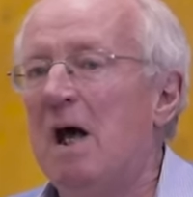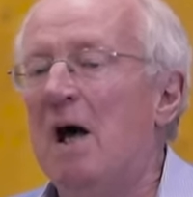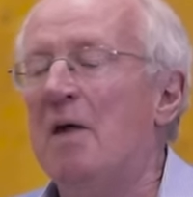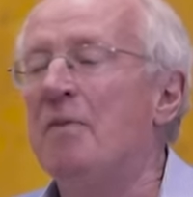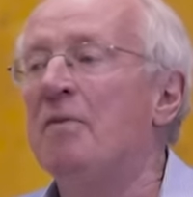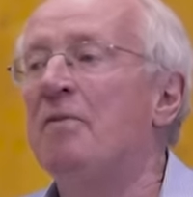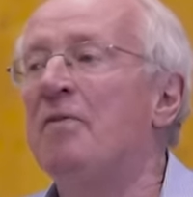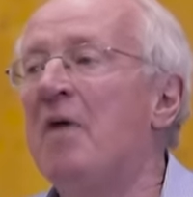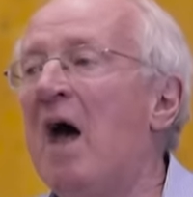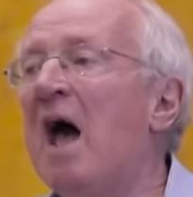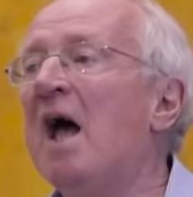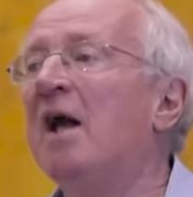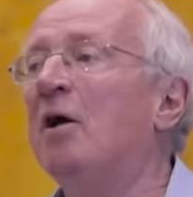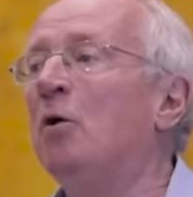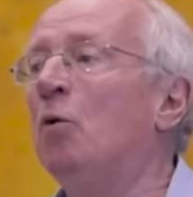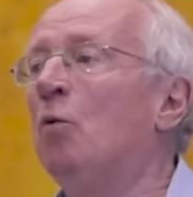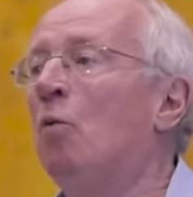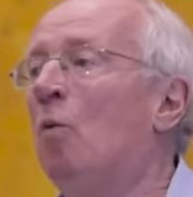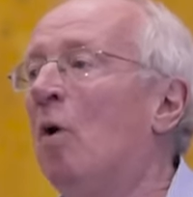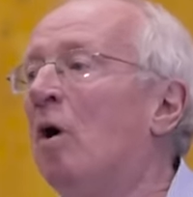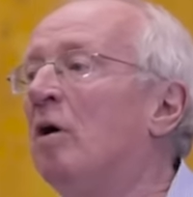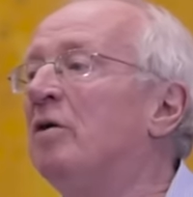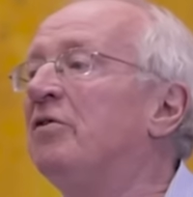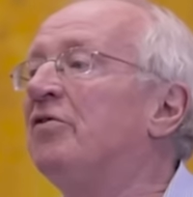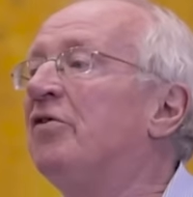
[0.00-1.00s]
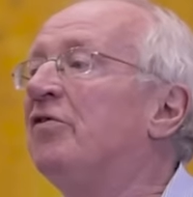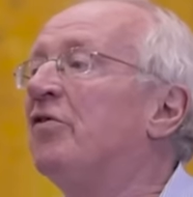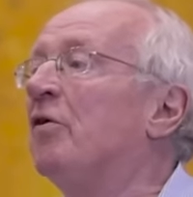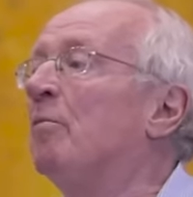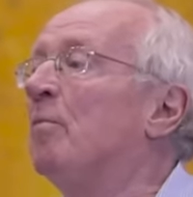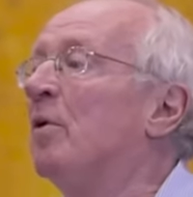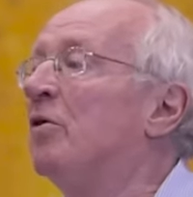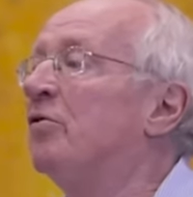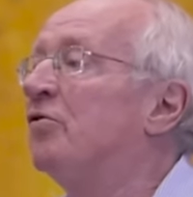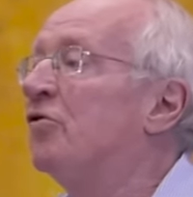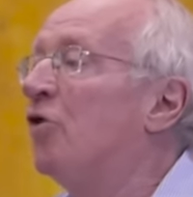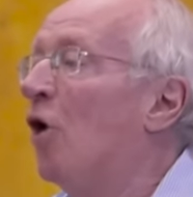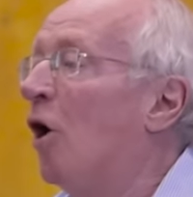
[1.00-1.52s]
And that was the
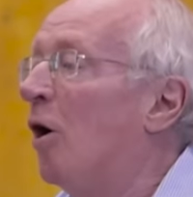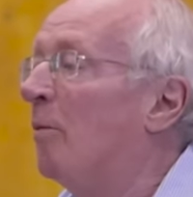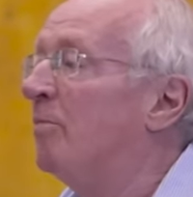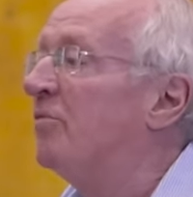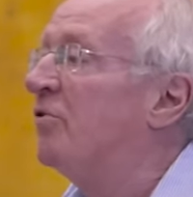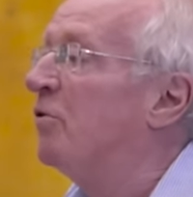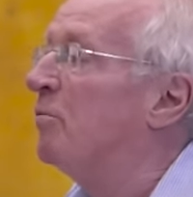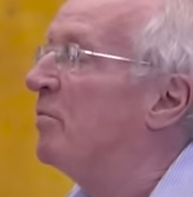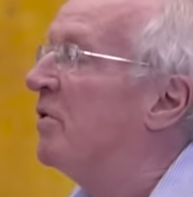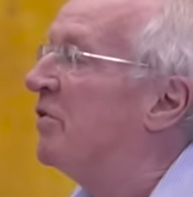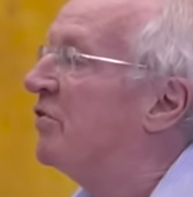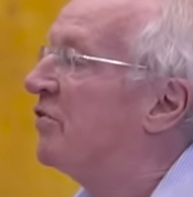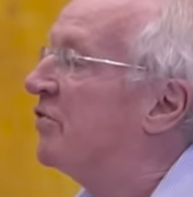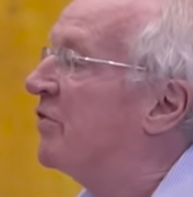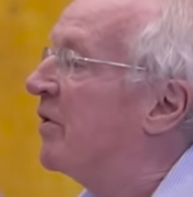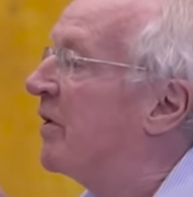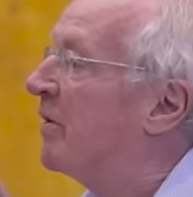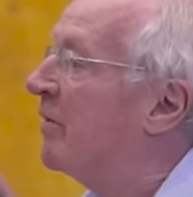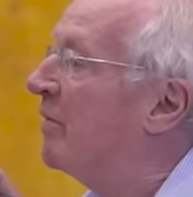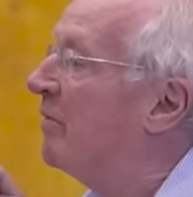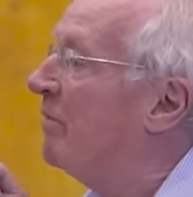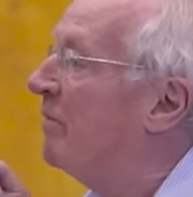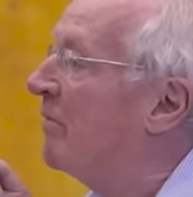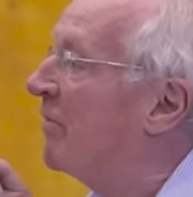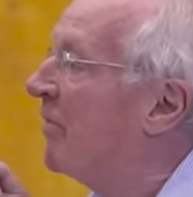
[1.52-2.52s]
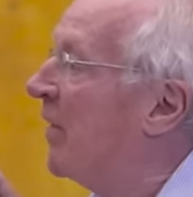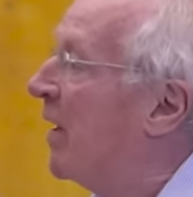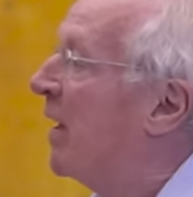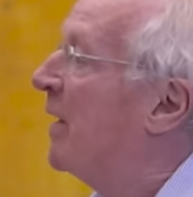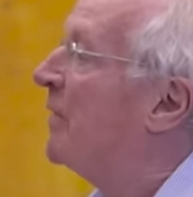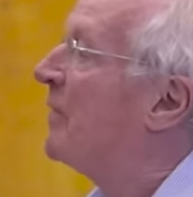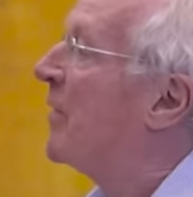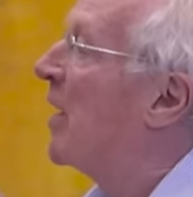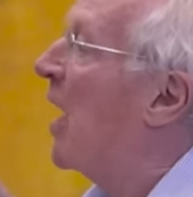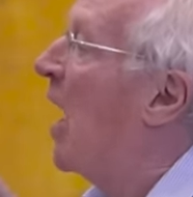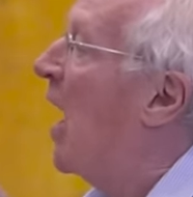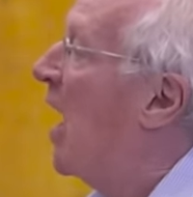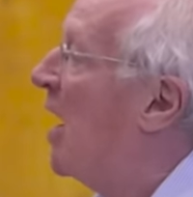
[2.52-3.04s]
most optimistic
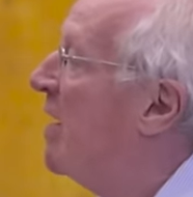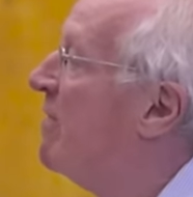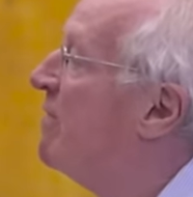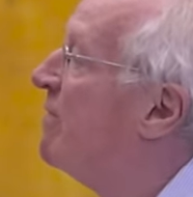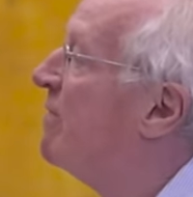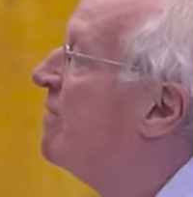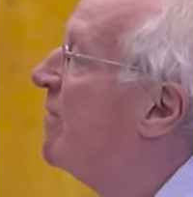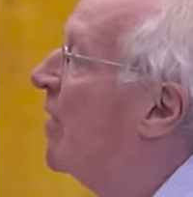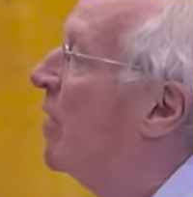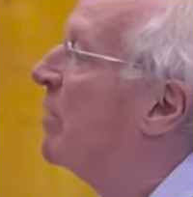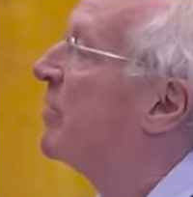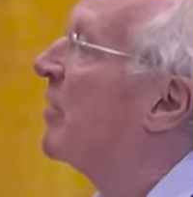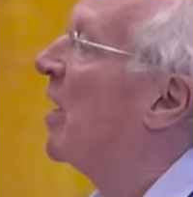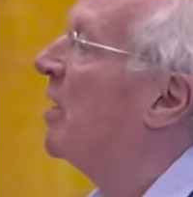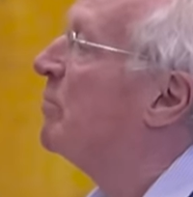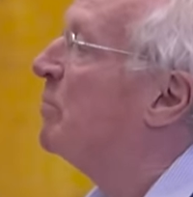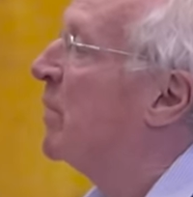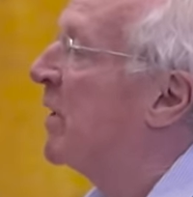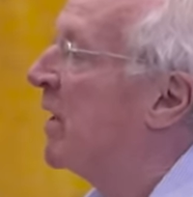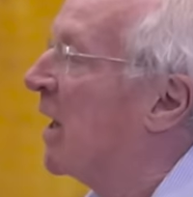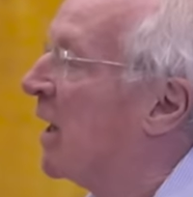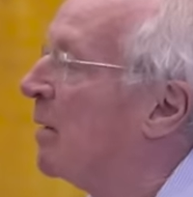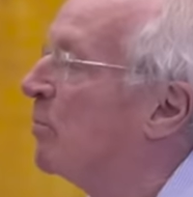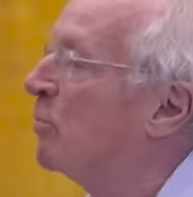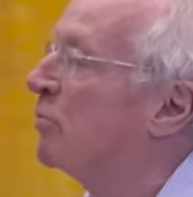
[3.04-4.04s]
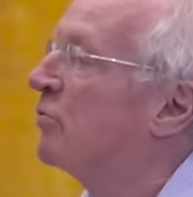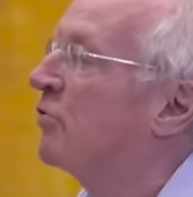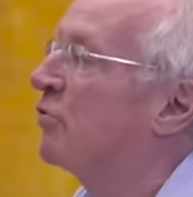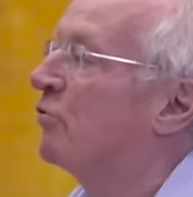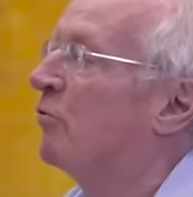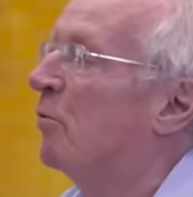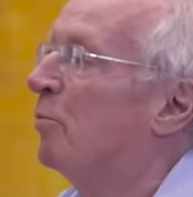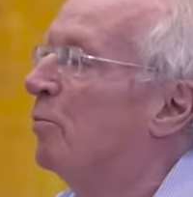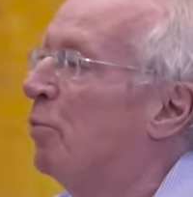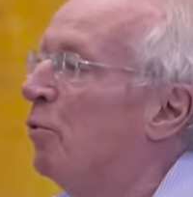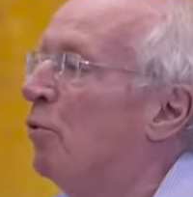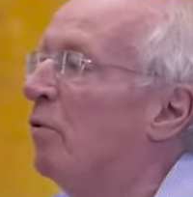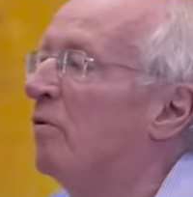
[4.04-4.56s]
thing that I've felt I've been able
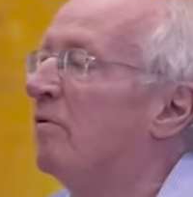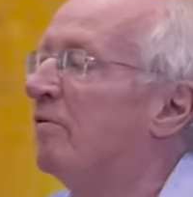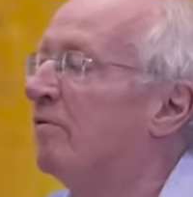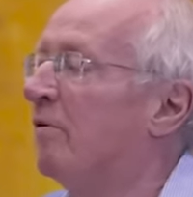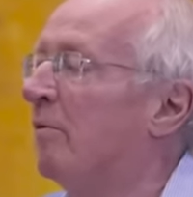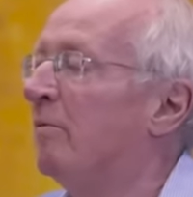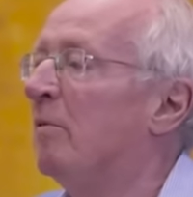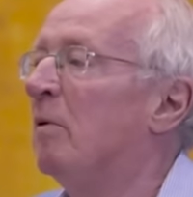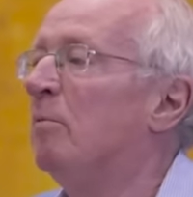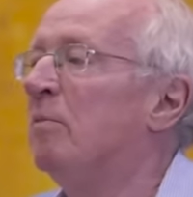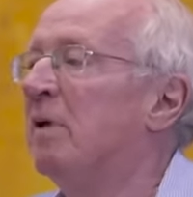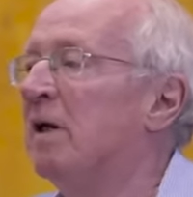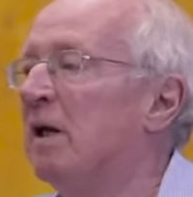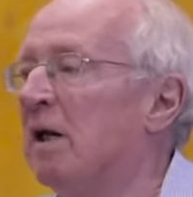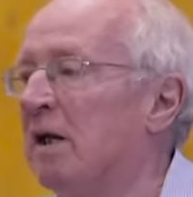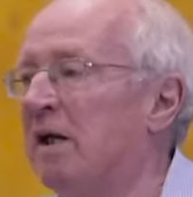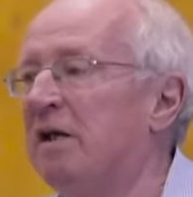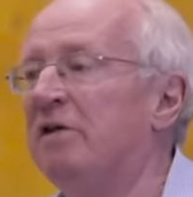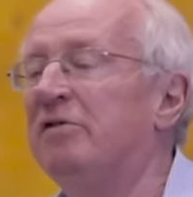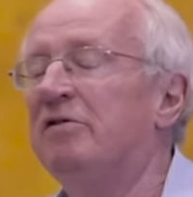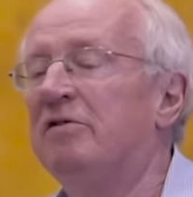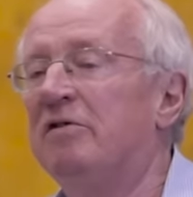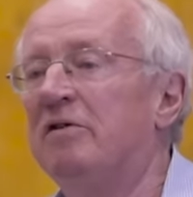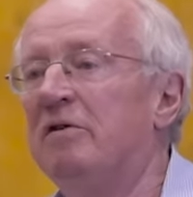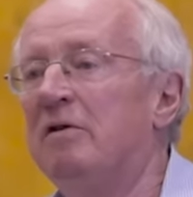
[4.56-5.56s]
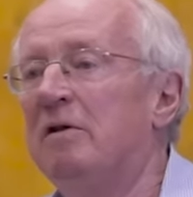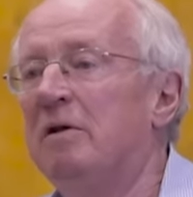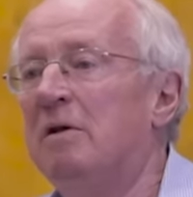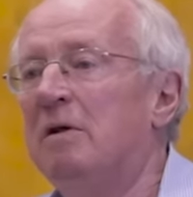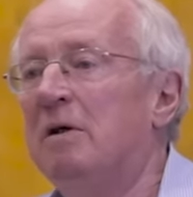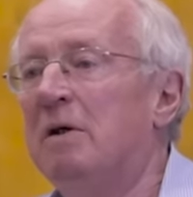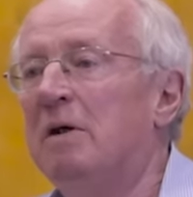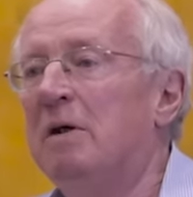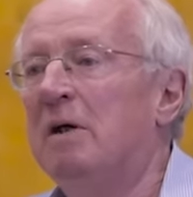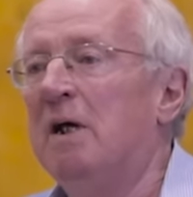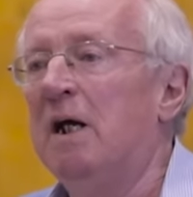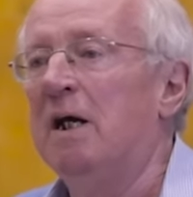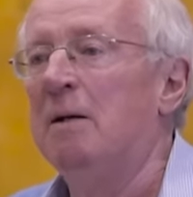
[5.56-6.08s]
to report from the Middle East
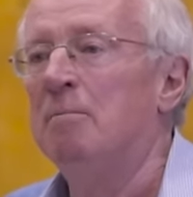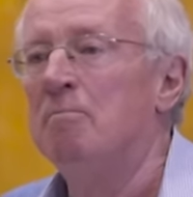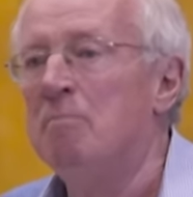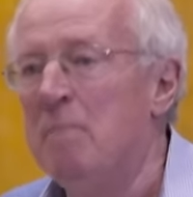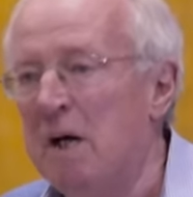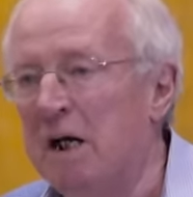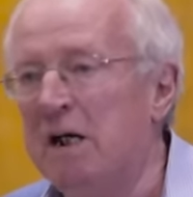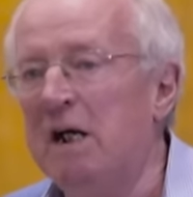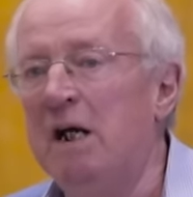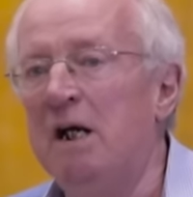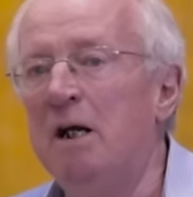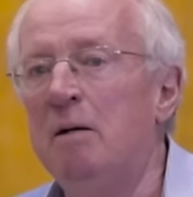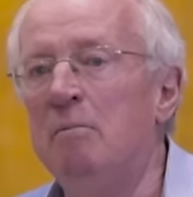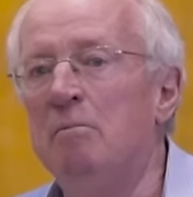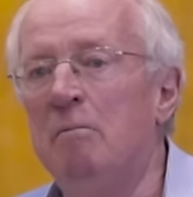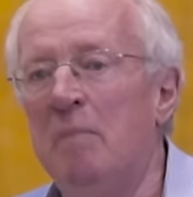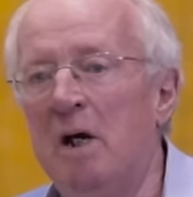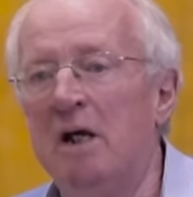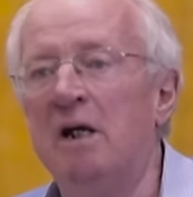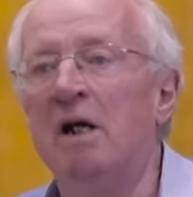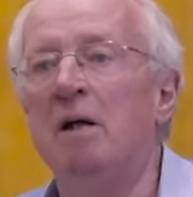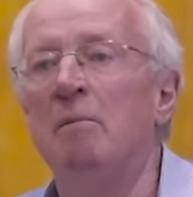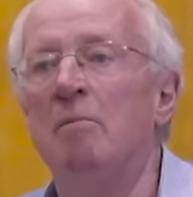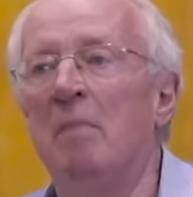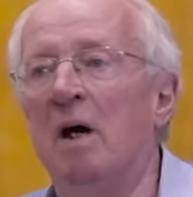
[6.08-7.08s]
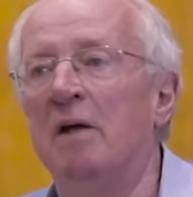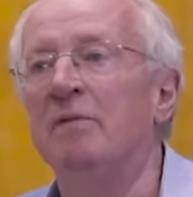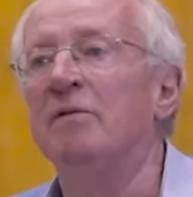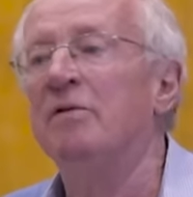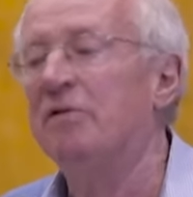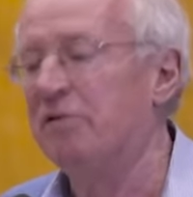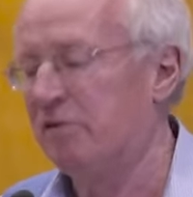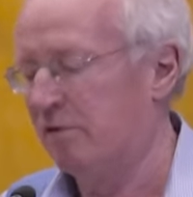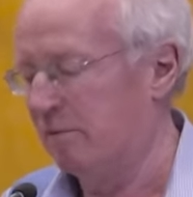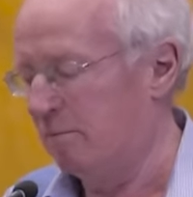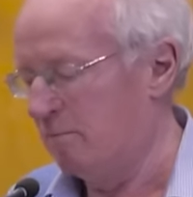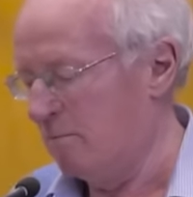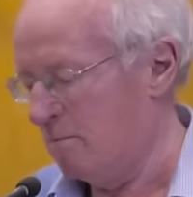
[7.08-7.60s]
in many, many
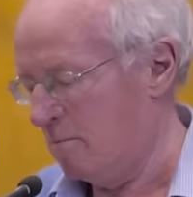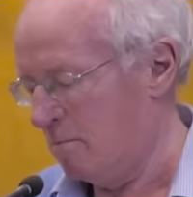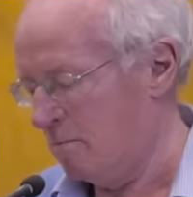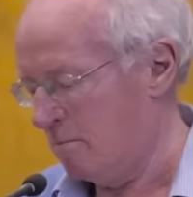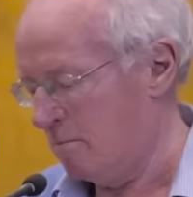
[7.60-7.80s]
months.